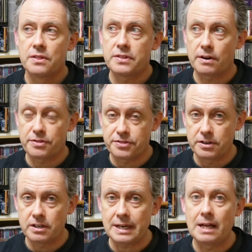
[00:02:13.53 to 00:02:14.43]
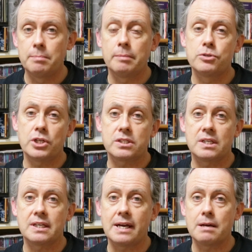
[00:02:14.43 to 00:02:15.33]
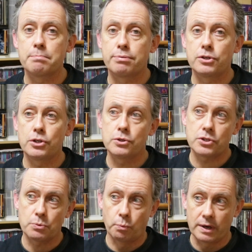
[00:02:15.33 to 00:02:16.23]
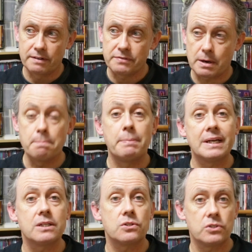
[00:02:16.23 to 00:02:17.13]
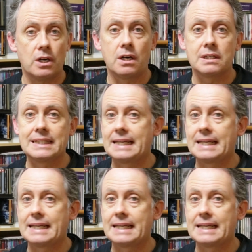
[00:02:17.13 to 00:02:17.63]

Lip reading: Their third album, Just a Game, produced one of their biggest songs,